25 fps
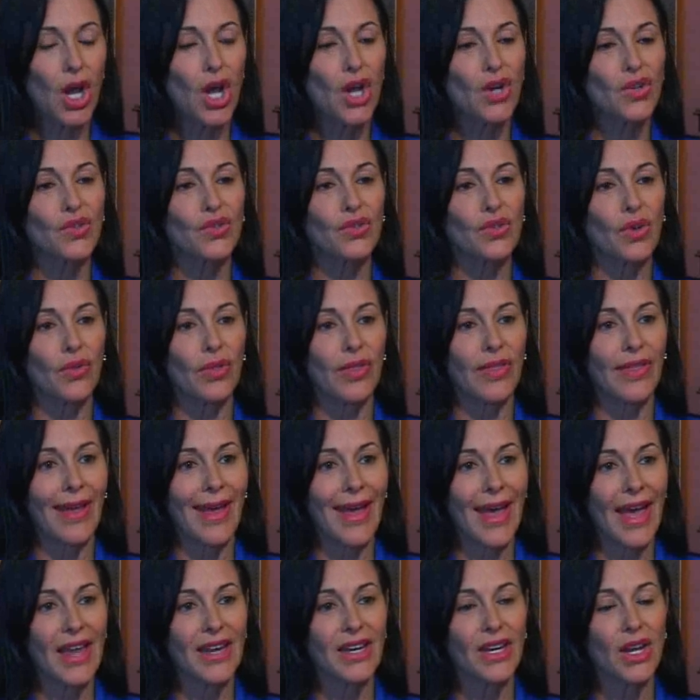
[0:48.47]
so
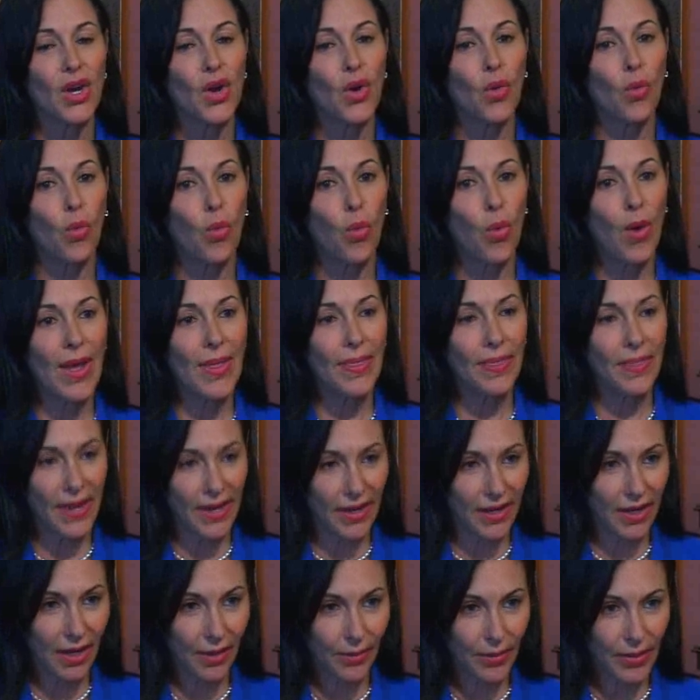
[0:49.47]
that when they
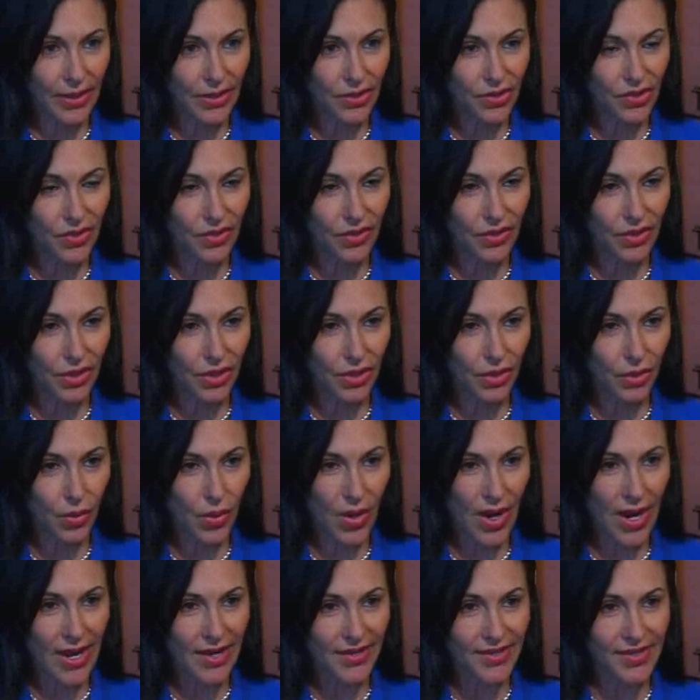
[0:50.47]
come into the
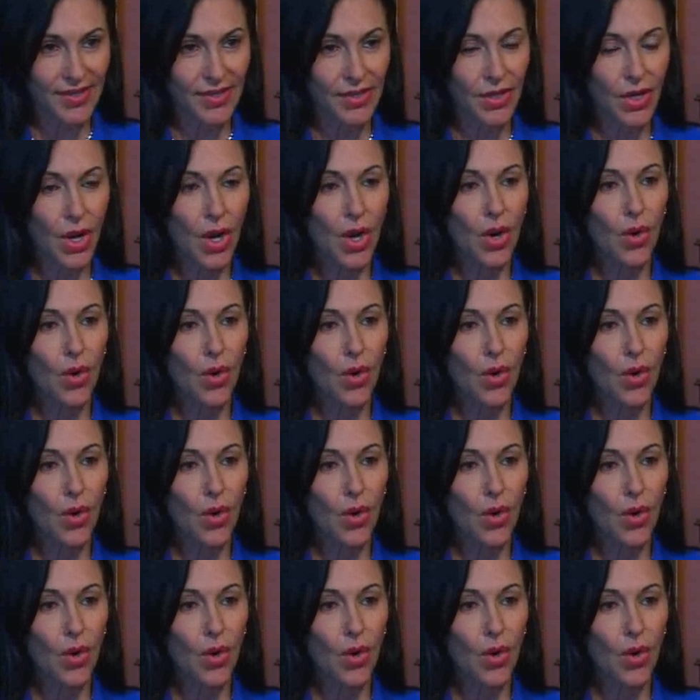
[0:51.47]
U.S.,